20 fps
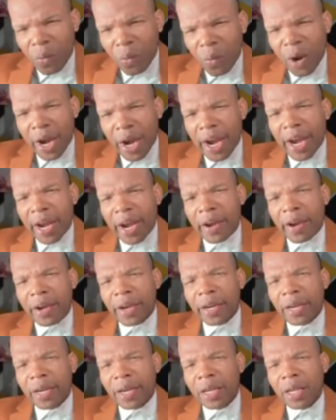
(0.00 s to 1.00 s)

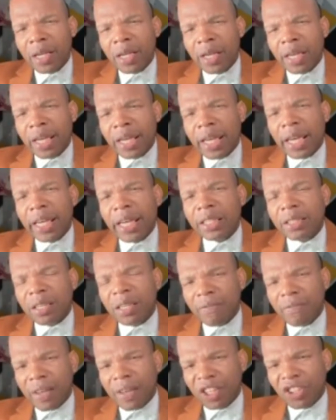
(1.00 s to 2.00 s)
where
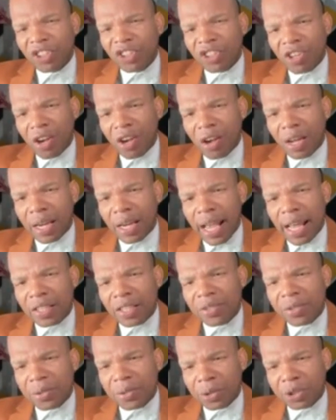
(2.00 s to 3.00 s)
intervention
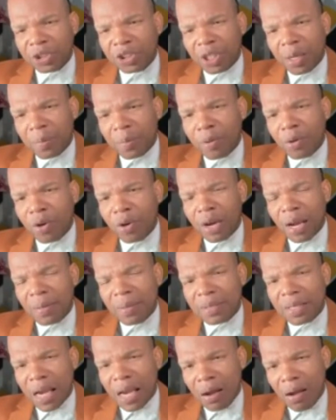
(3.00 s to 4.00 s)
and social
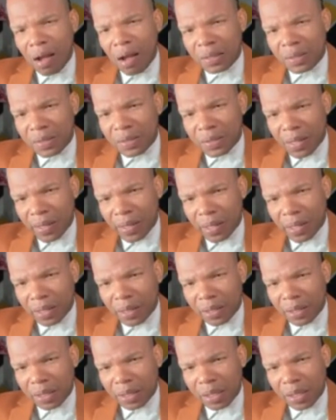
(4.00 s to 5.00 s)
programs are
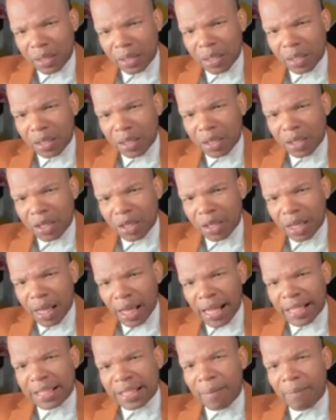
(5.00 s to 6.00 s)
concerned
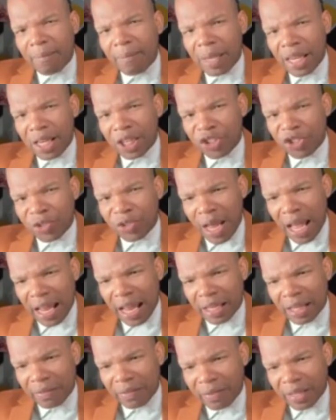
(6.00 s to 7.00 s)
as a means
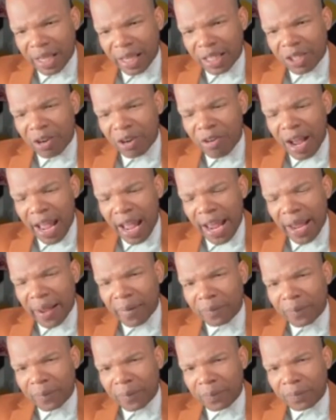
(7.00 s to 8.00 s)
to alleviate
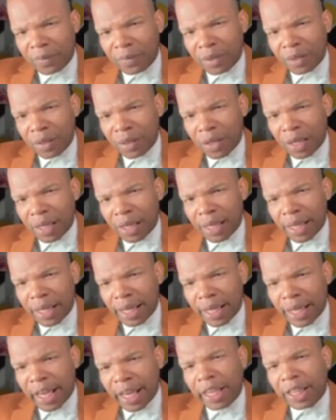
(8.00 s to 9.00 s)
crime?
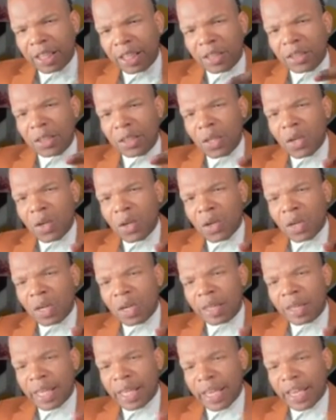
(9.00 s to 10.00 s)
In
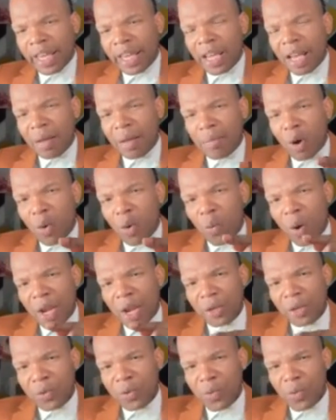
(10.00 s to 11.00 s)
thinking about
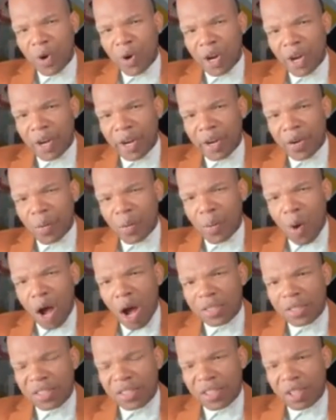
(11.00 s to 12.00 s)
when you were
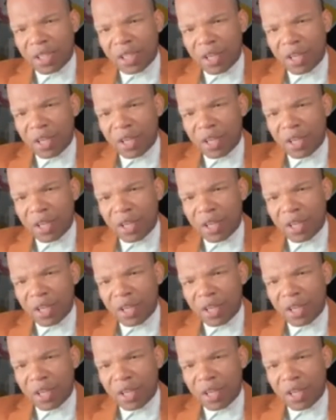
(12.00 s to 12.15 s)
once